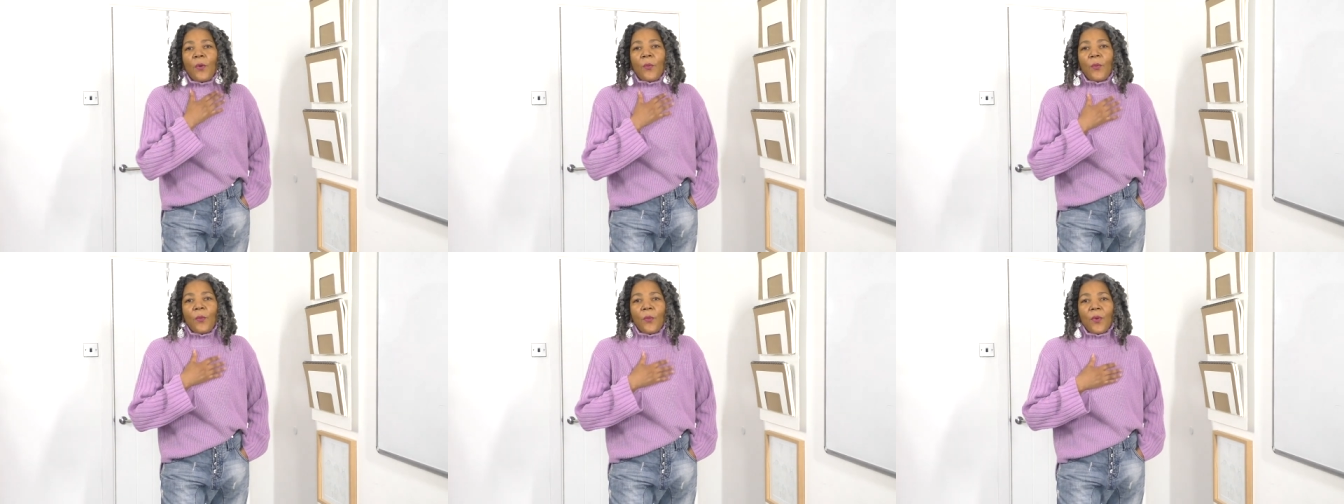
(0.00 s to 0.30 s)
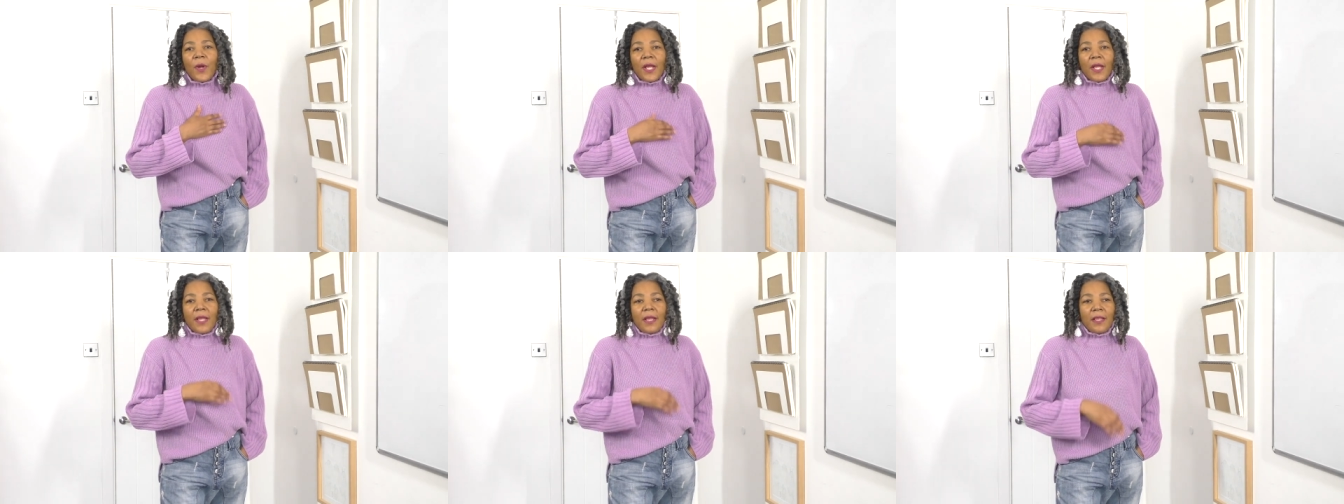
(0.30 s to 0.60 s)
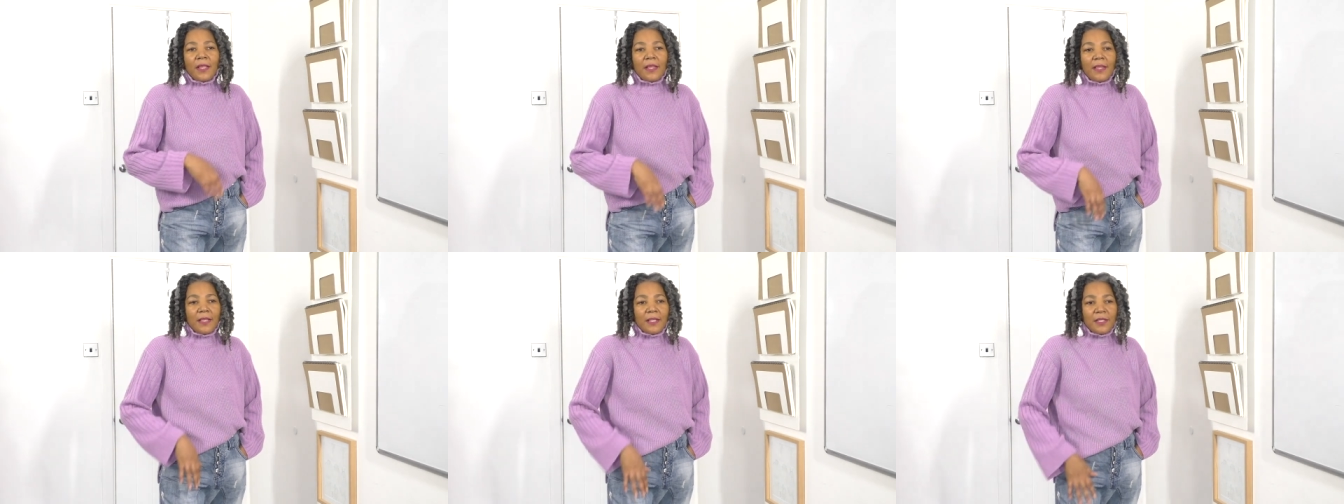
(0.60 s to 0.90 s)

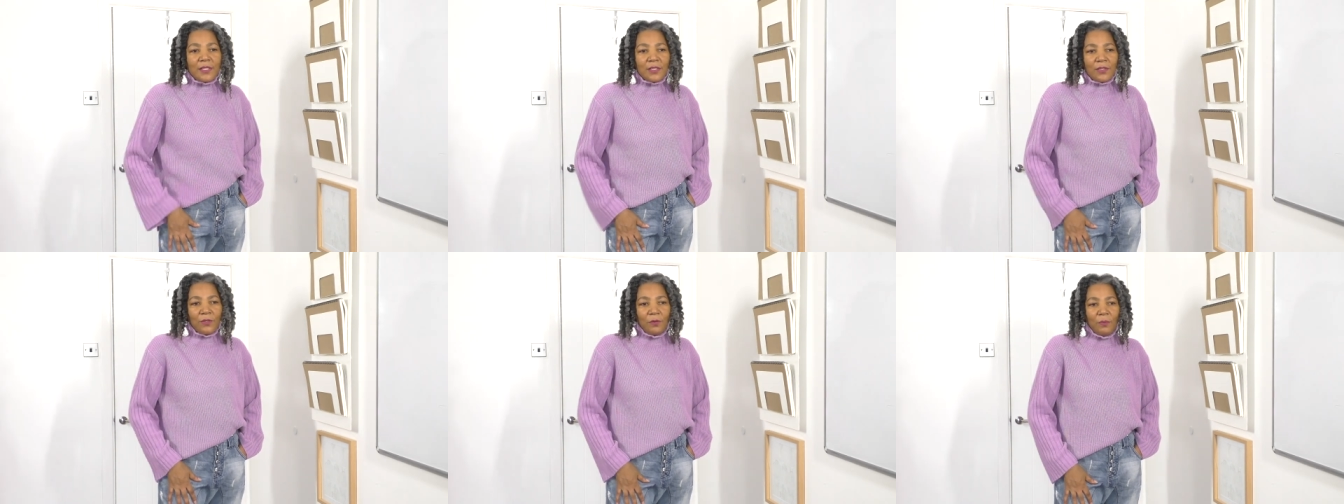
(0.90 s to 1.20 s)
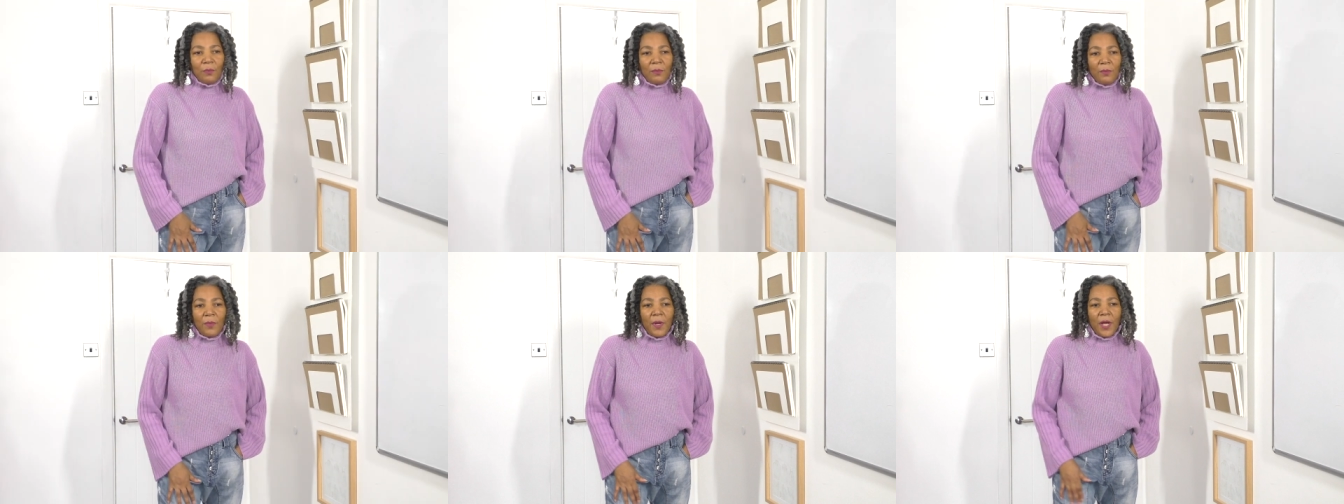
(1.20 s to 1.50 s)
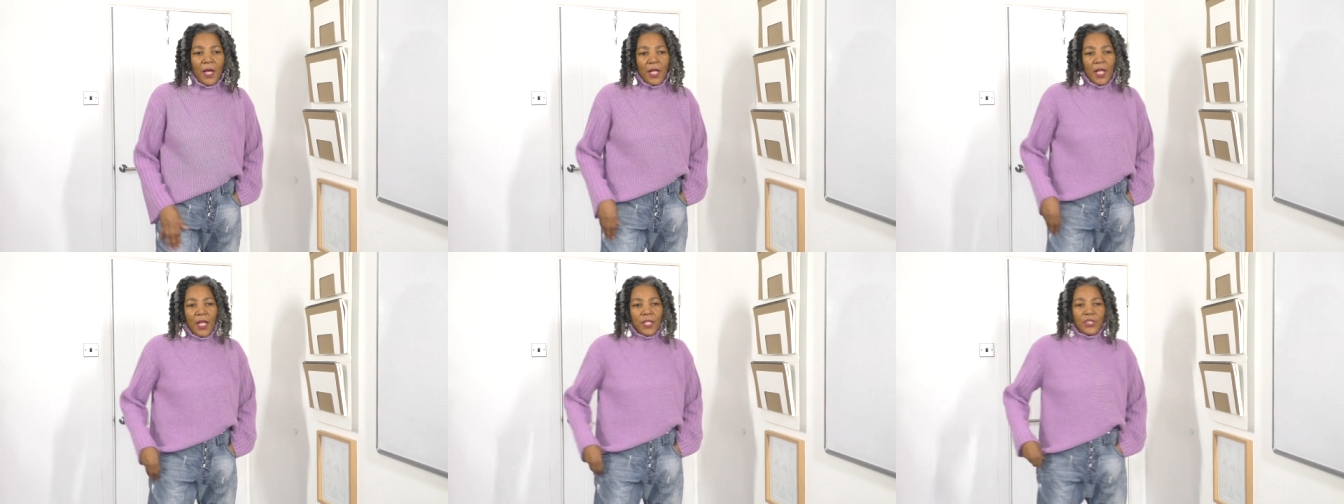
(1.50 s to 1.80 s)
with some
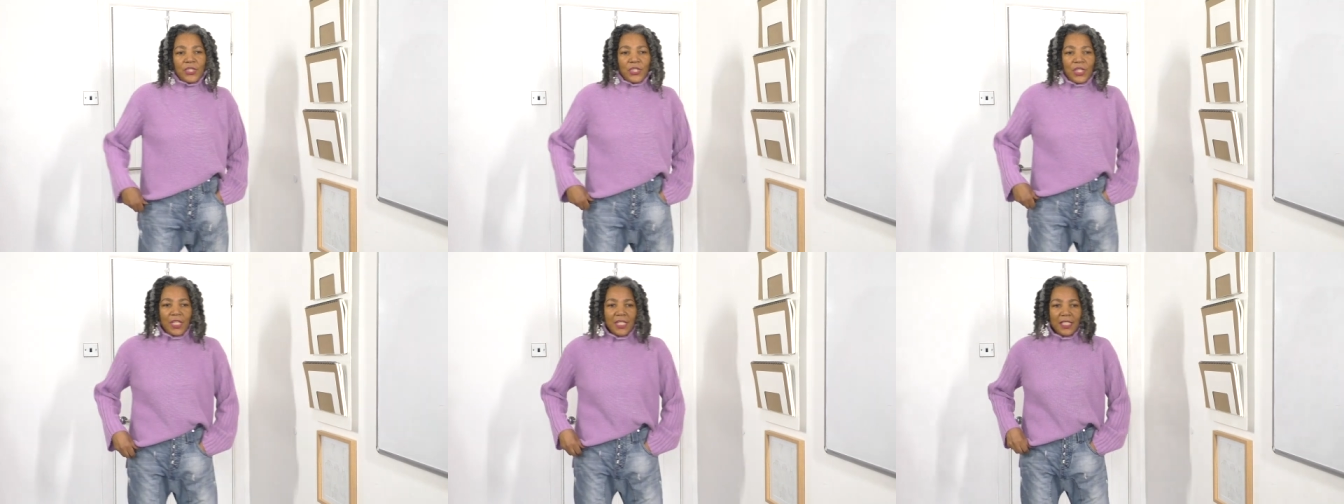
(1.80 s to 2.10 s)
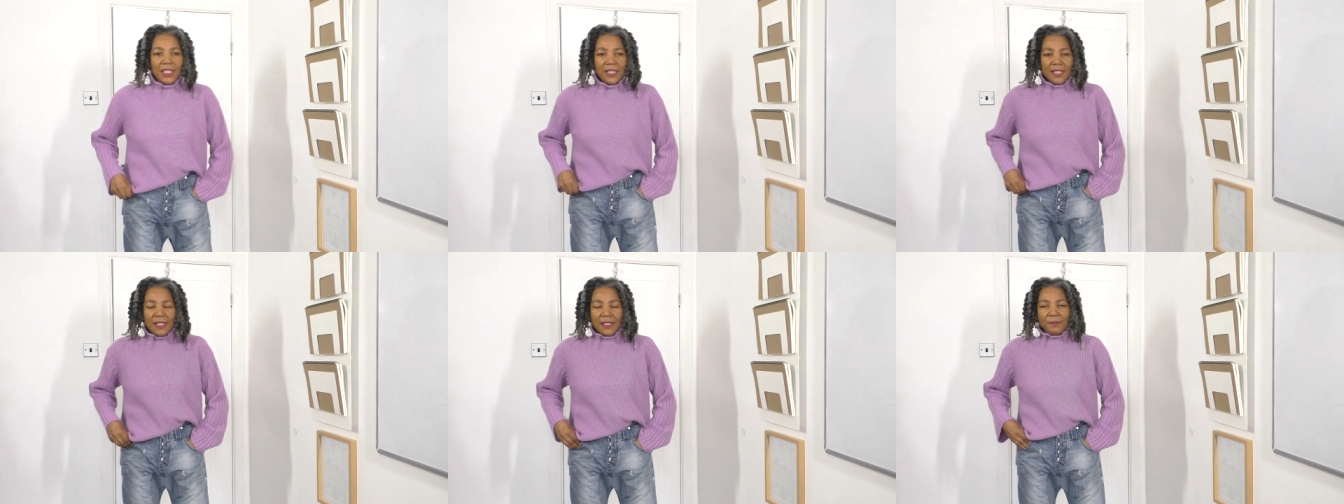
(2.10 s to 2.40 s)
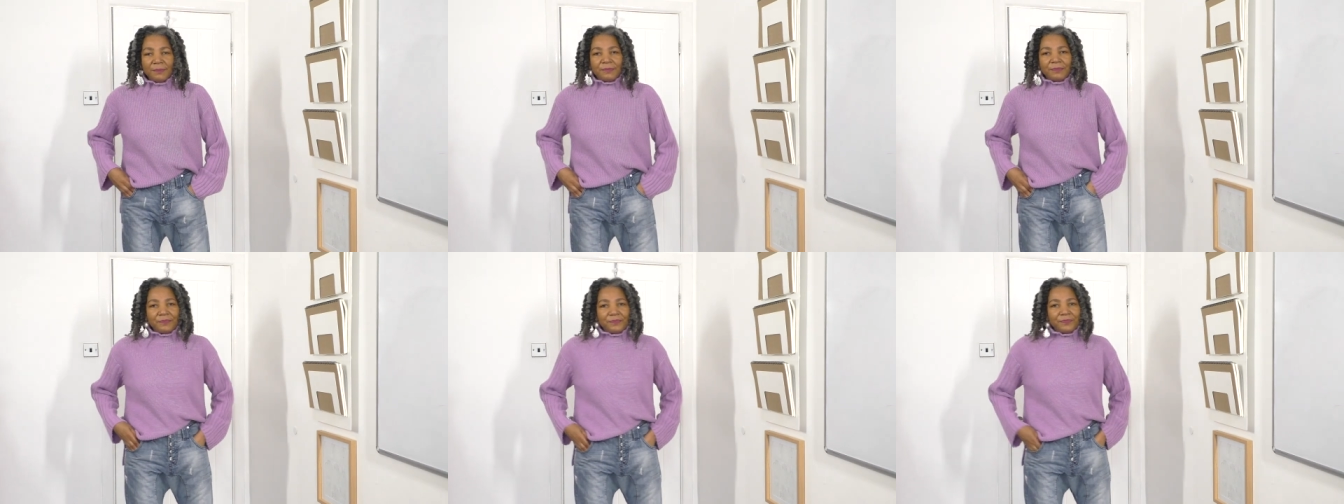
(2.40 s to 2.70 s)

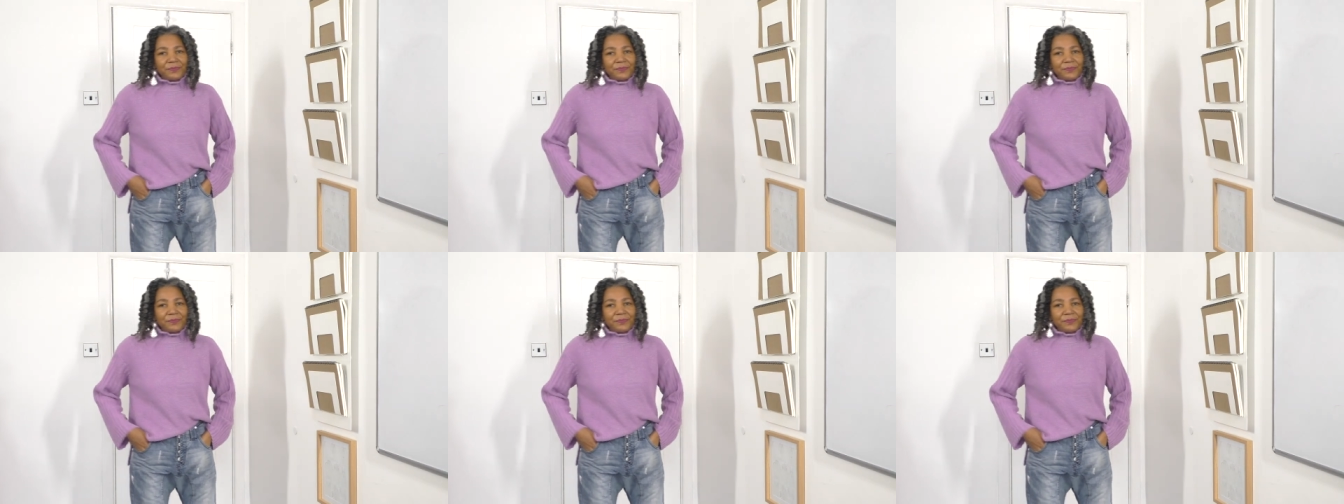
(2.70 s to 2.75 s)
jeans.